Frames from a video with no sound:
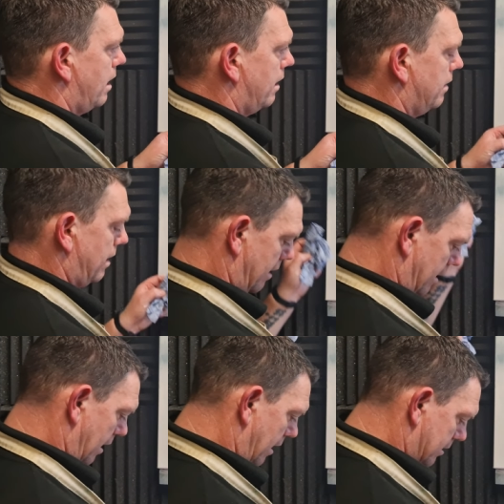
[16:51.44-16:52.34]
and then
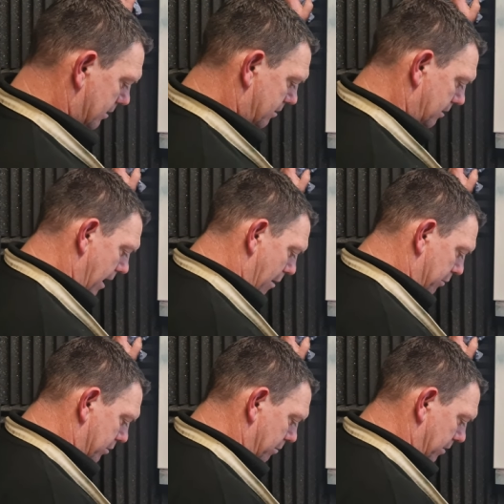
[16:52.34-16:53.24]
let's grab
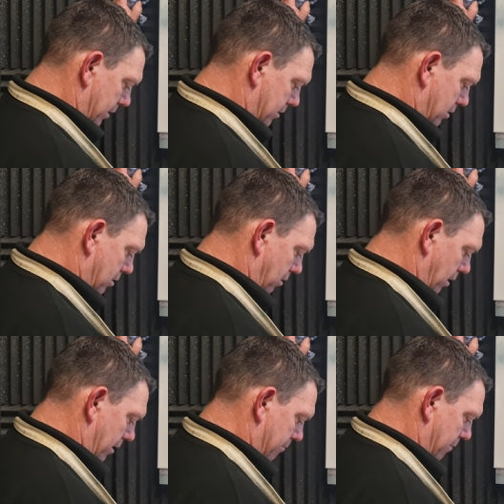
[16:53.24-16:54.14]
some of this
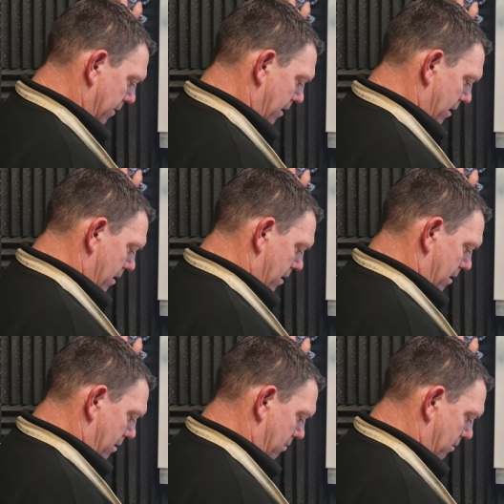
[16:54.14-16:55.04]
colour.
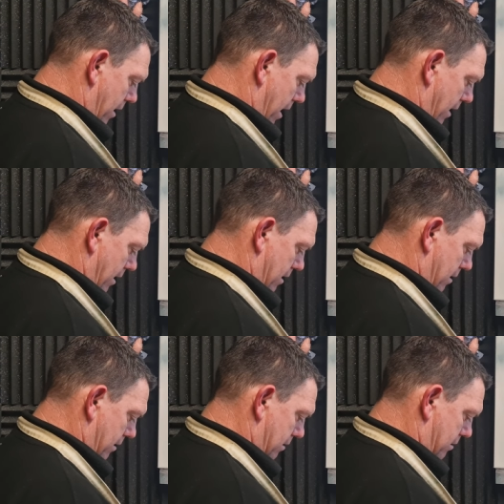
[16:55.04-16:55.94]
Okay,
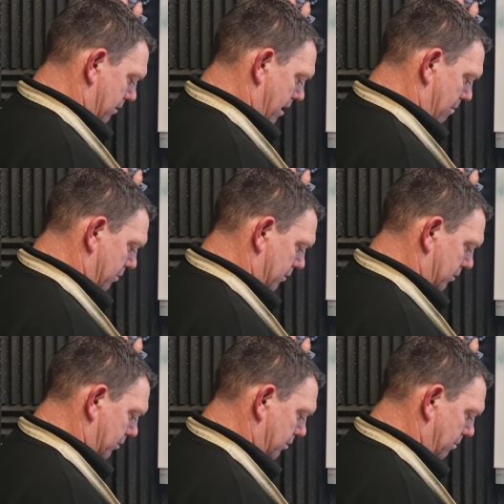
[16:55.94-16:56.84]
grab
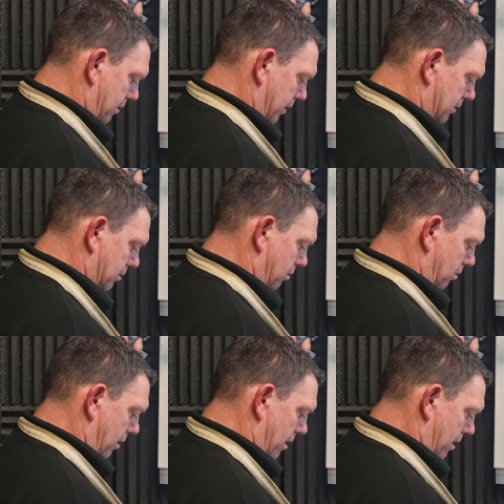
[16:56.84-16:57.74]
some of this
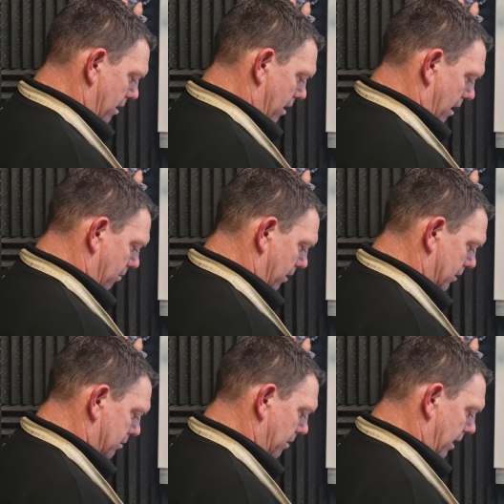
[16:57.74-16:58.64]
colour. I'm going to add
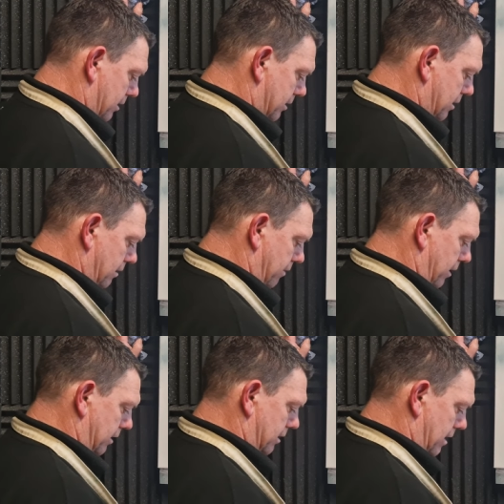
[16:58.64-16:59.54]
some of that silver
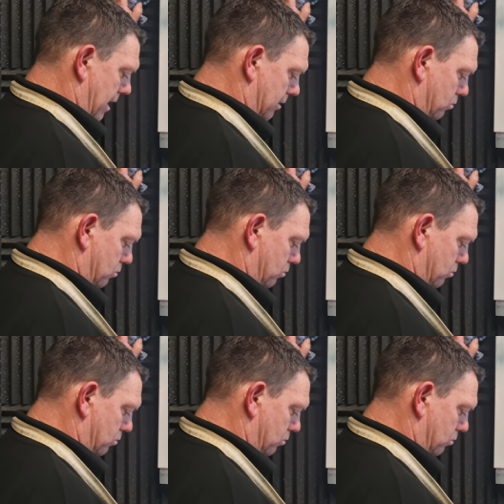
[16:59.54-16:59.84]
into that as